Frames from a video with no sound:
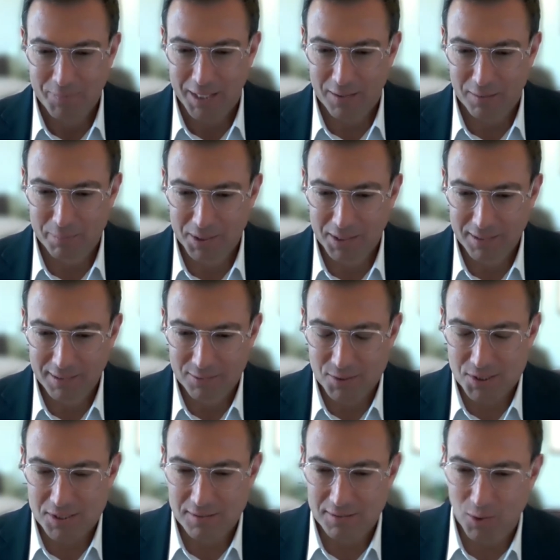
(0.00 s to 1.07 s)
and are beginning
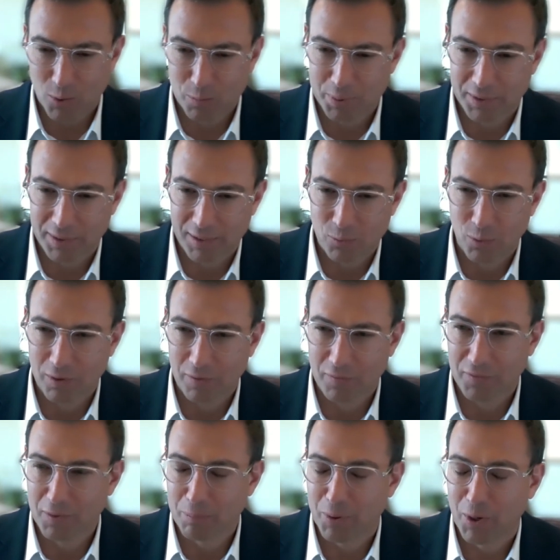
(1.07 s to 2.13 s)
to see the opening where
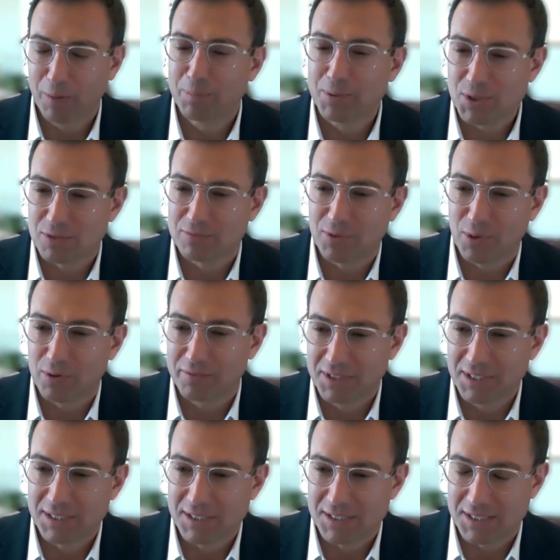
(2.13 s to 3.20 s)
the purpose of all of
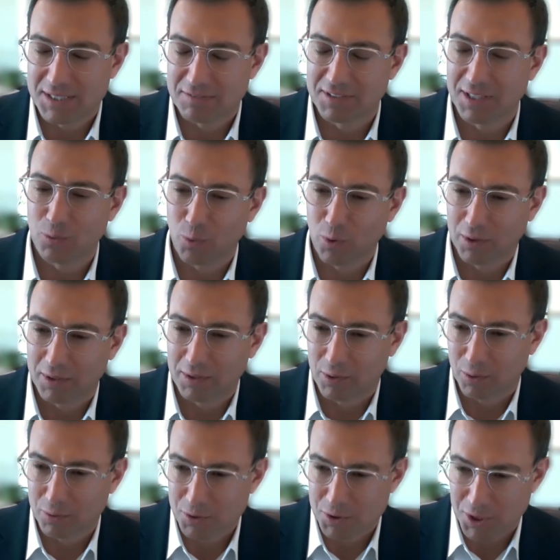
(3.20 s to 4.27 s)
these is if they work in
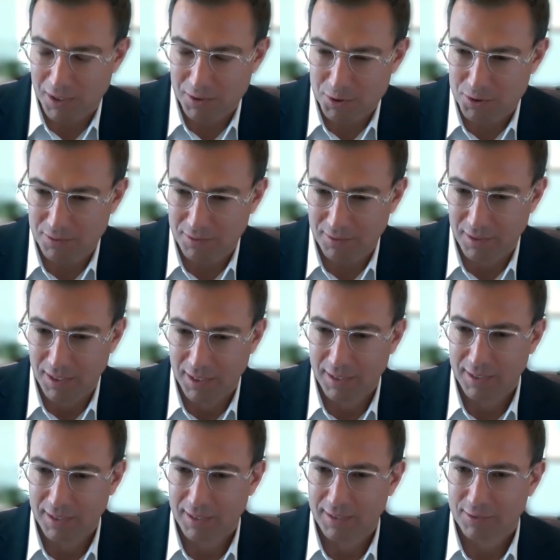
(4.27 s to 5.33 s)
conjunction
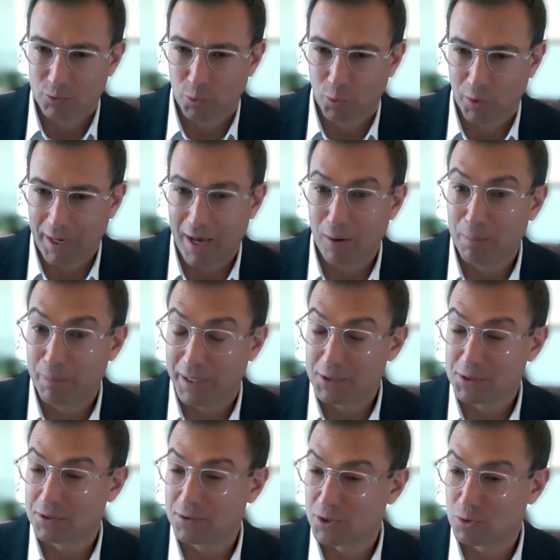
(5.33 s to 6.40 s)
to allow
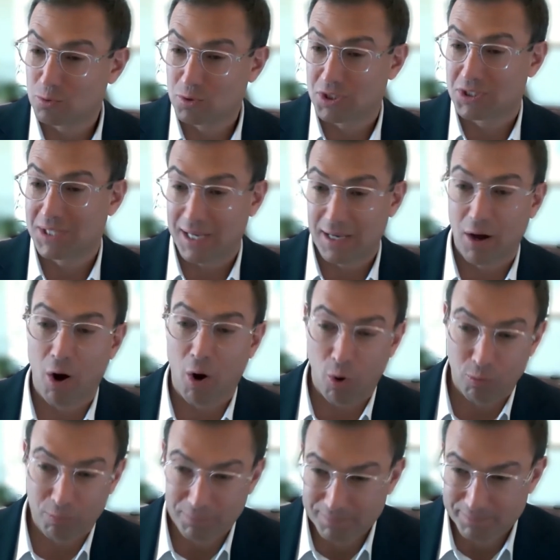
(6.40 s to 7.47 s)
patients to stay
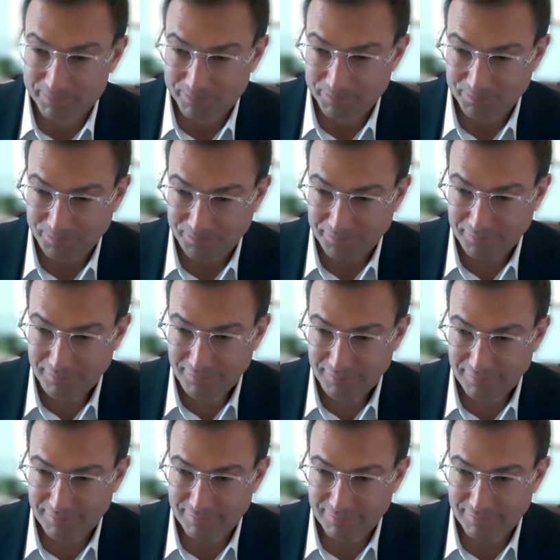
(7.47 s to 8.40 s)
home. Mm-hmm.